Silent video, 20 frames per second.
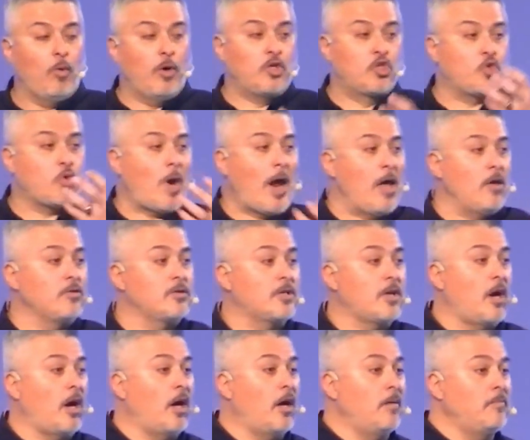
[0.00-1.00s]
When
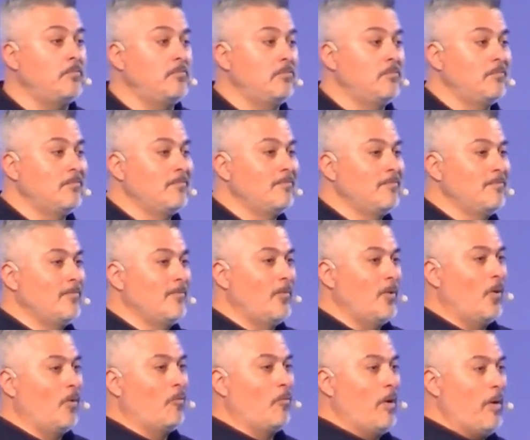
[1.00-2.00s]
trials come,
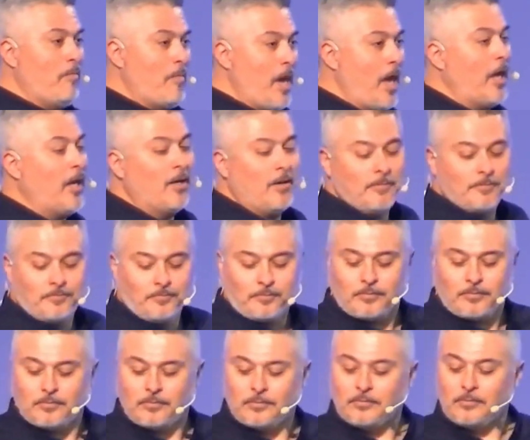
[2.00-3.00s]
remain.
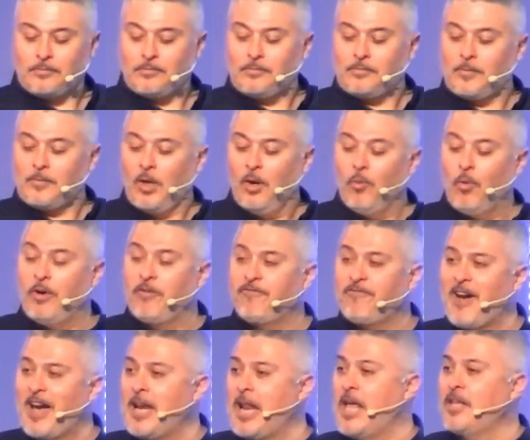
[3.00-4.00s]

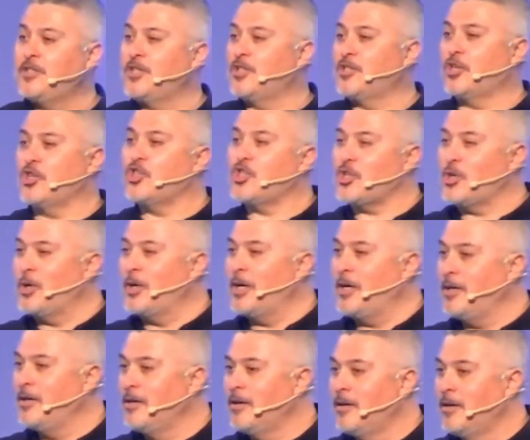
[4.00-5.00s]
When finances are
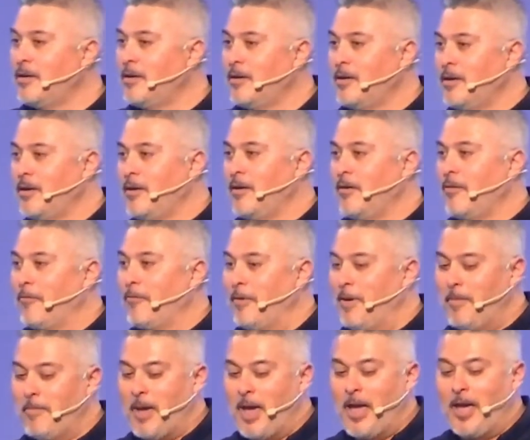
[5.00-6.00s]
short,
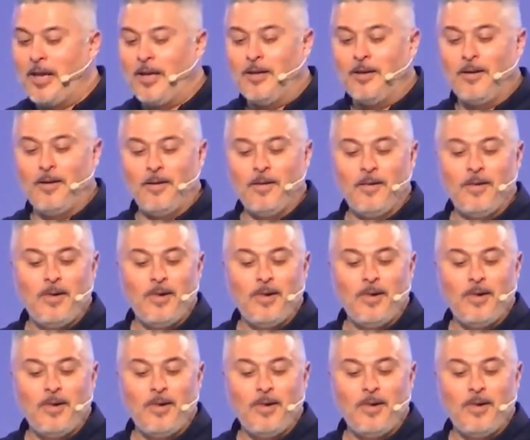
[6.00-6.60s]
remain.